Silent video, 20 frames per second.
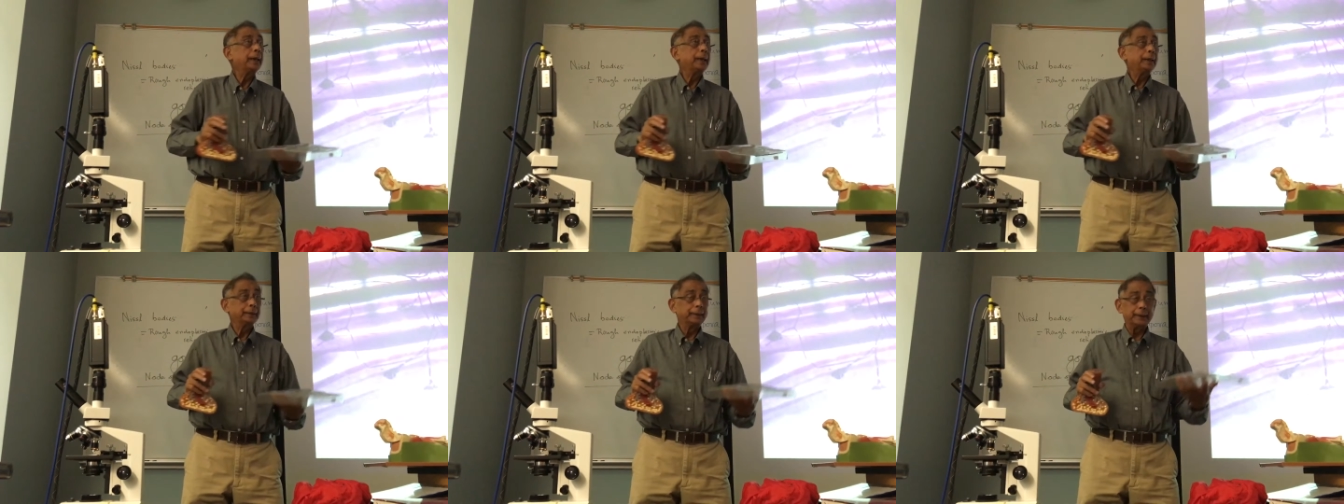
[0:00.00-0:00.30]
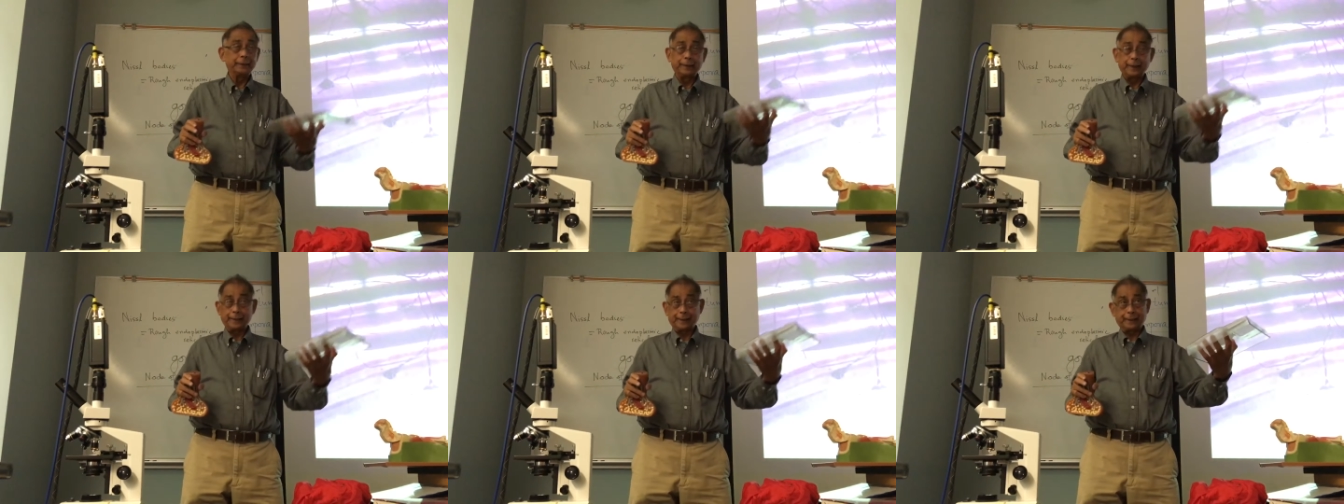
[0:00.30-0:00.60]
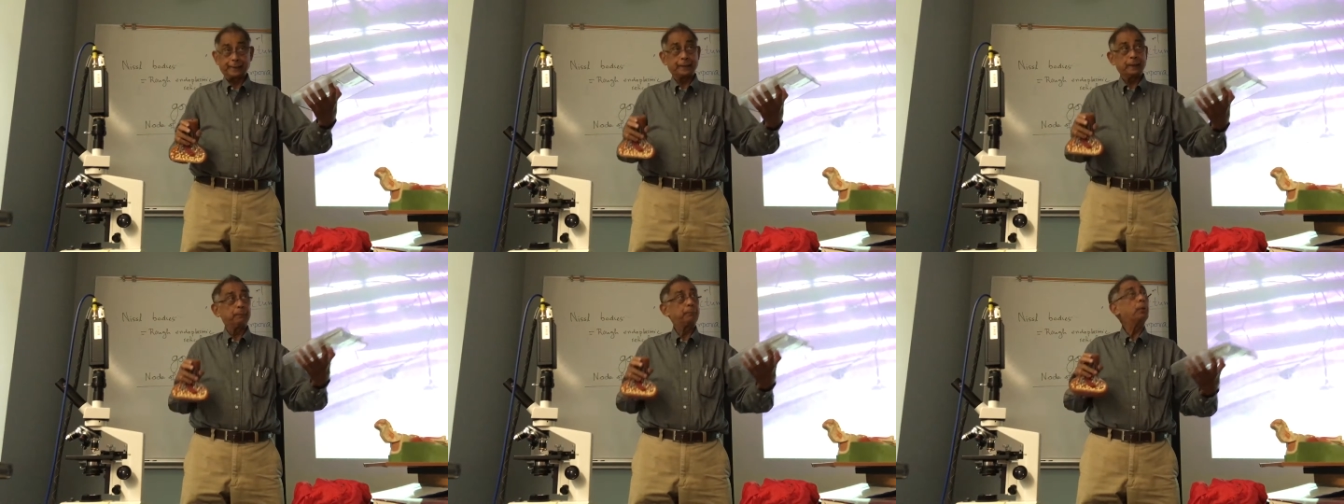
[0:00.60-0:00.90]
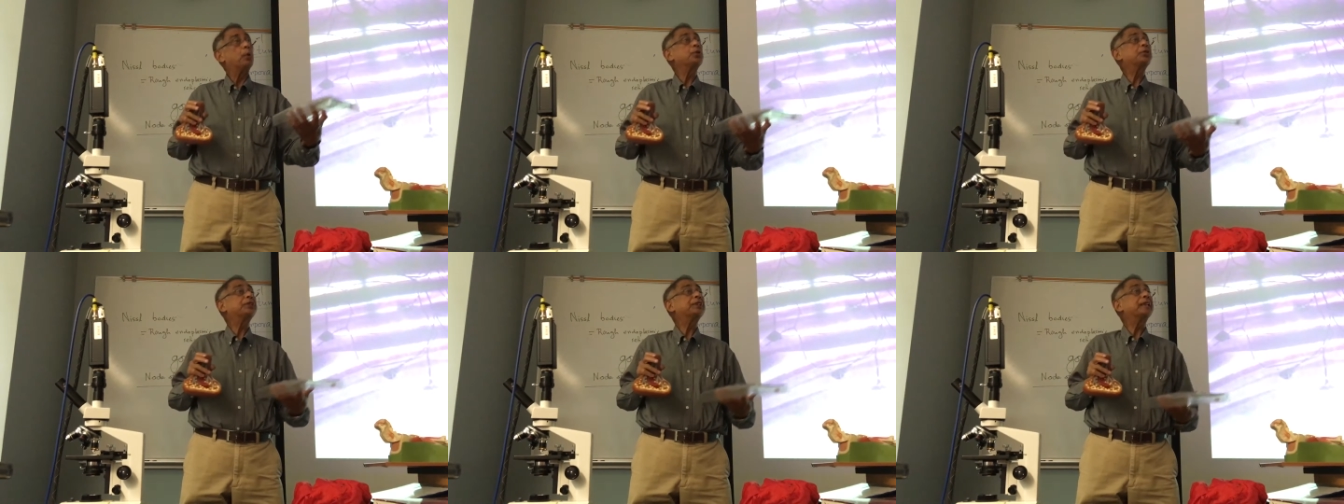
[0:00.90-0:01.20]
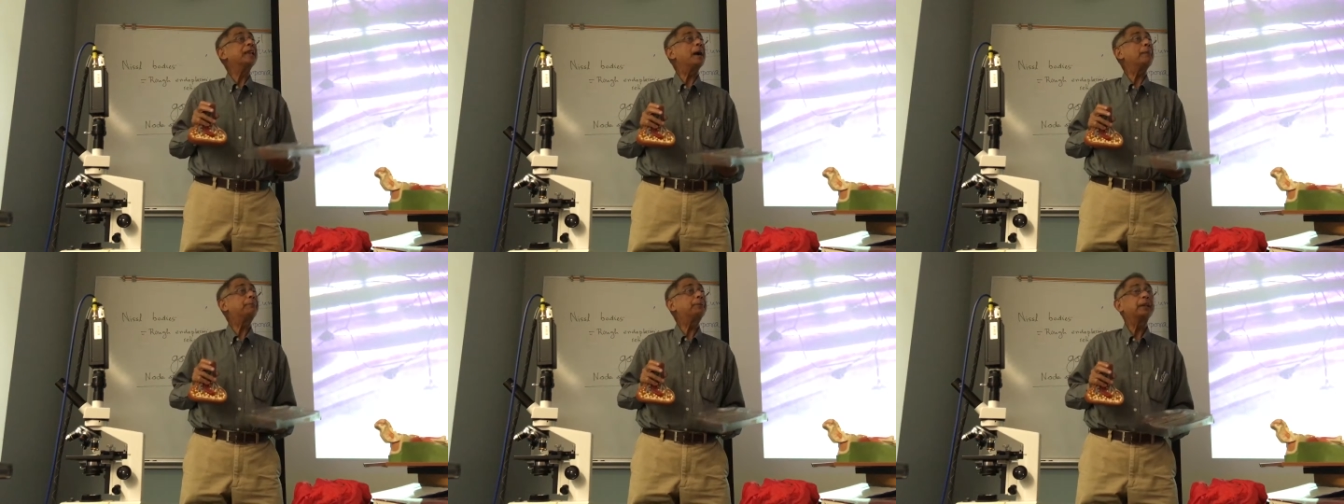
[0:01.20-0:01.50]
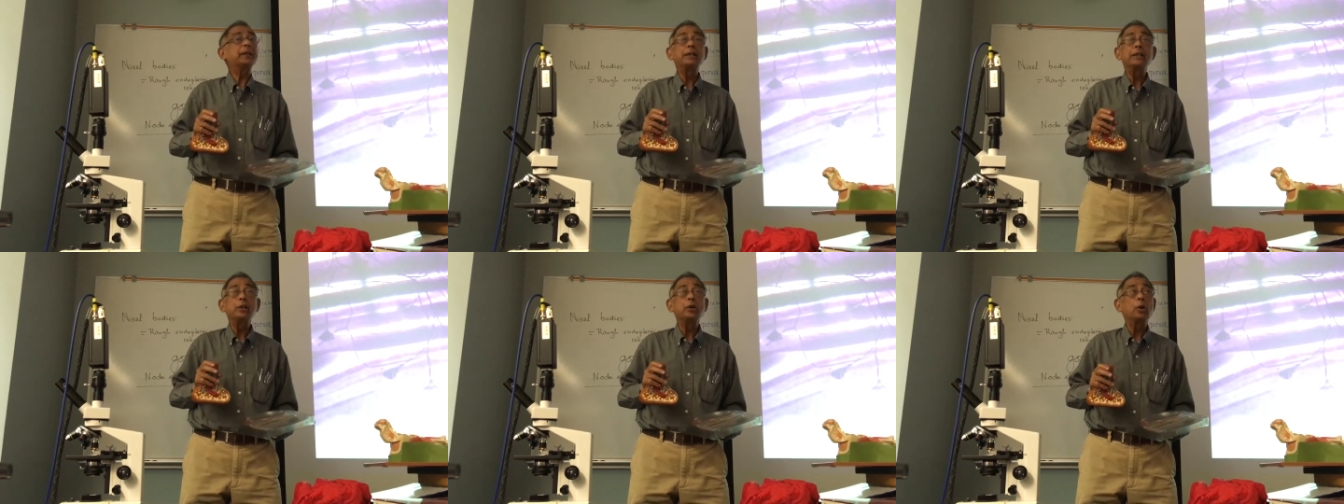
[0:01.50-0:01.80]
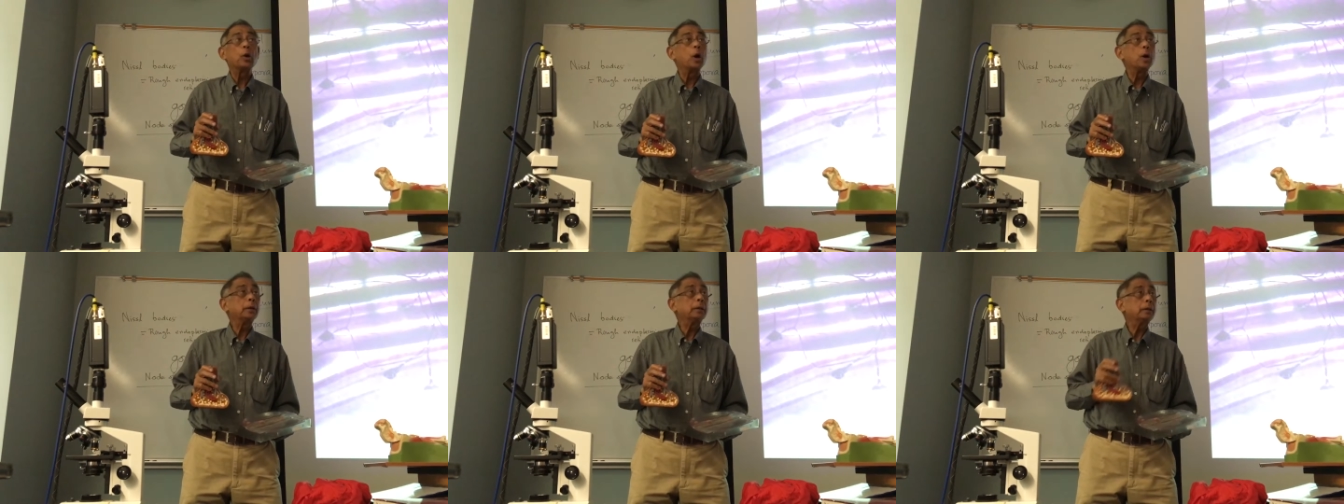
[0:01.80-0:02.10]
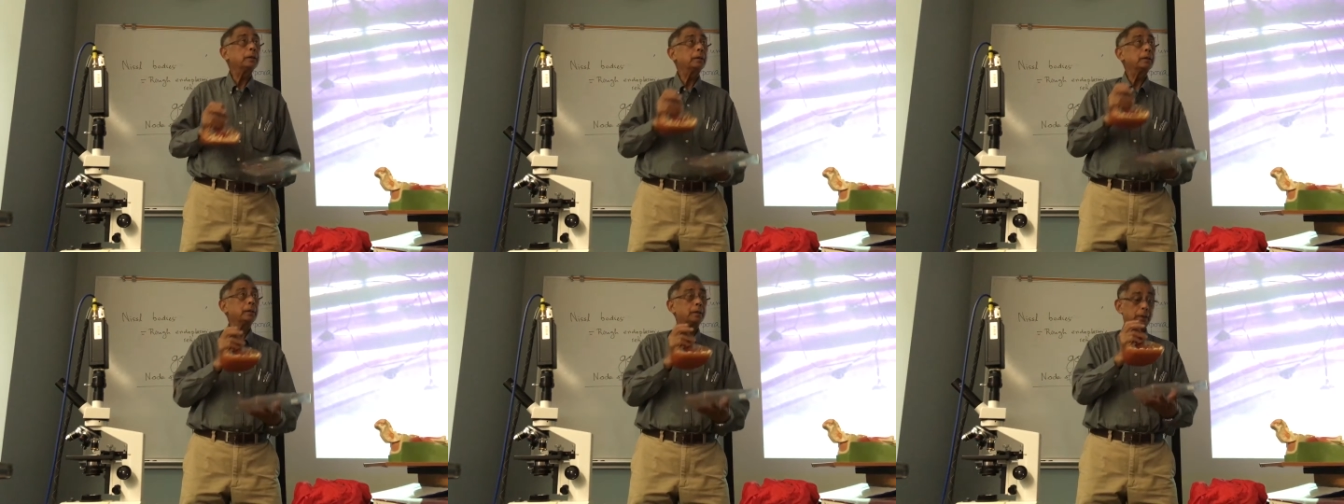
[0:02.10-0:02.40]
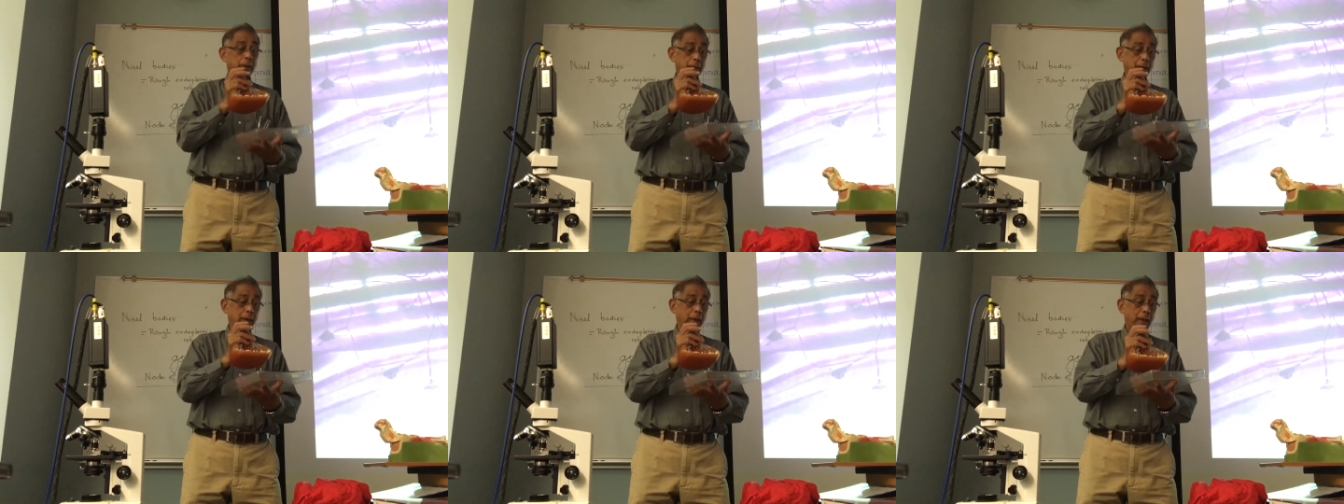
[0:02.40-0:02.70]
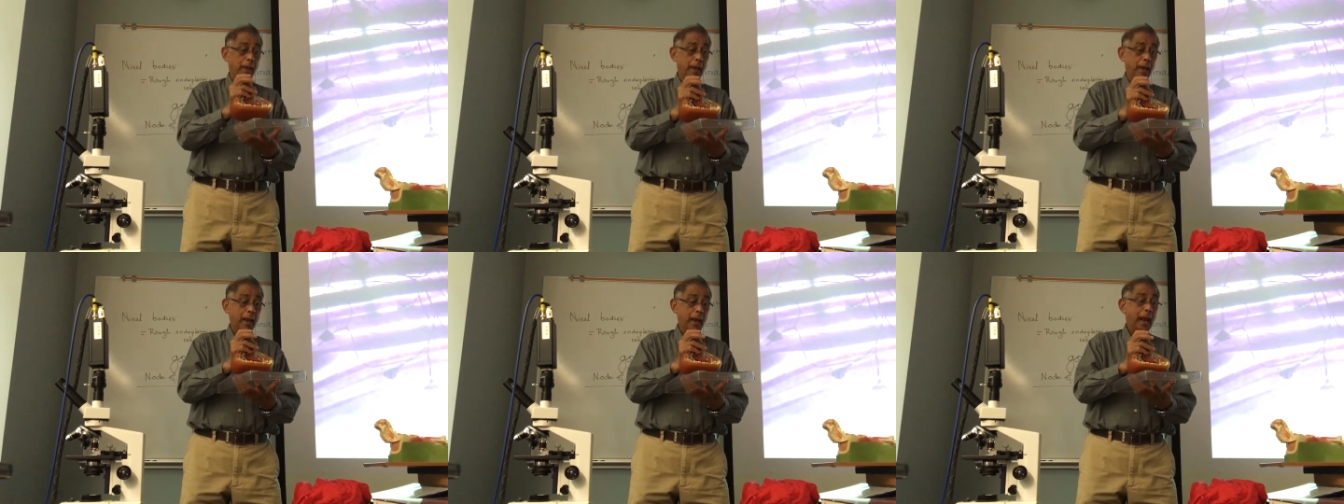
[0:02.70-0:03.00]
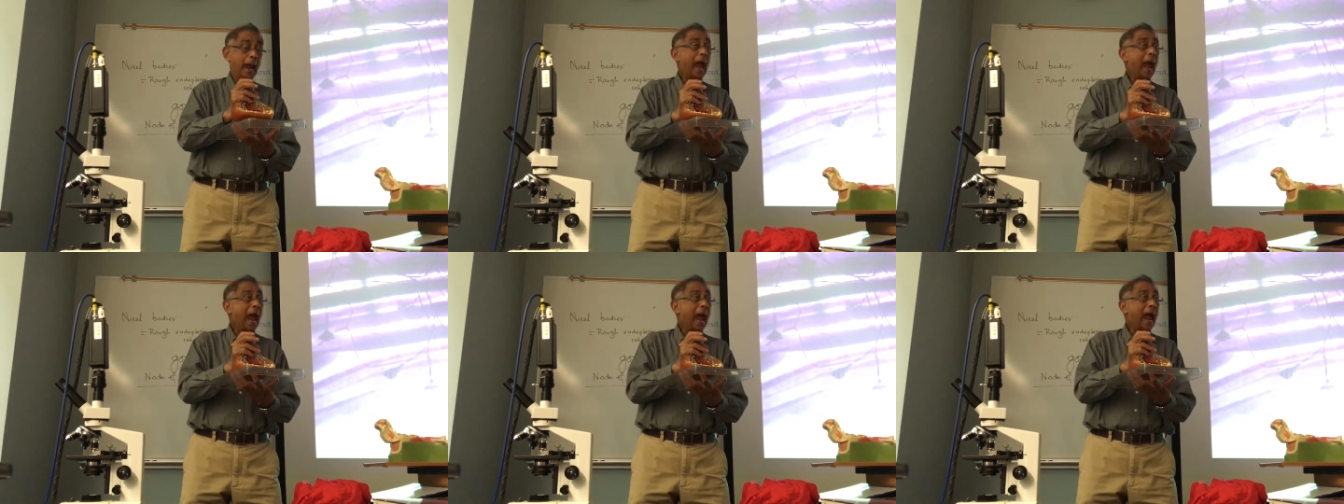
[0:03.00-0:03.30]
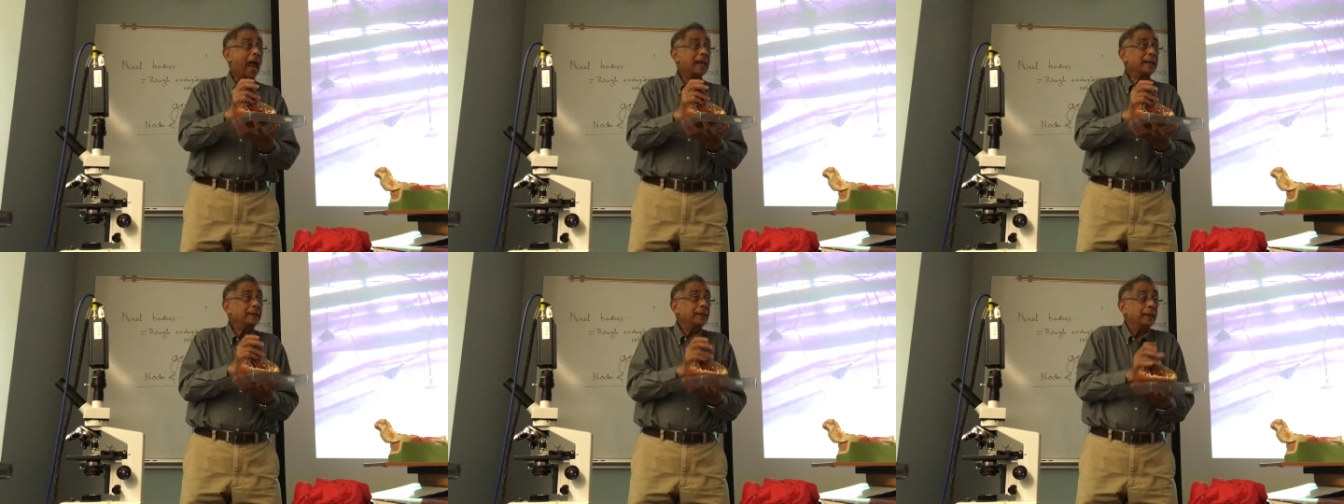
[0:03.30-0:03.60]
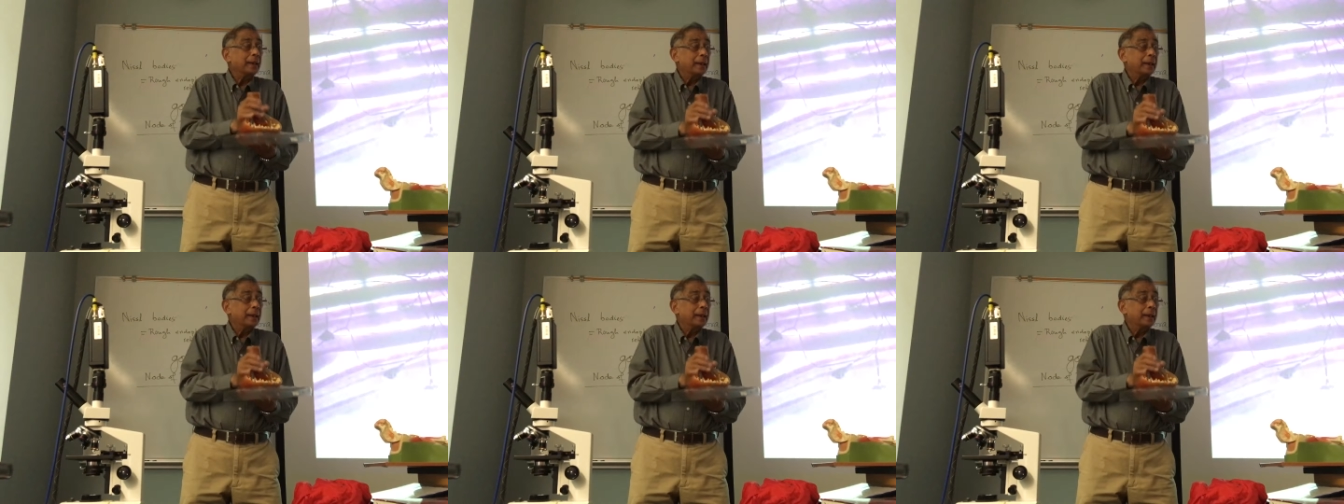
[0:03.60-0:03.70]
then this is a postsynaptic neuron. And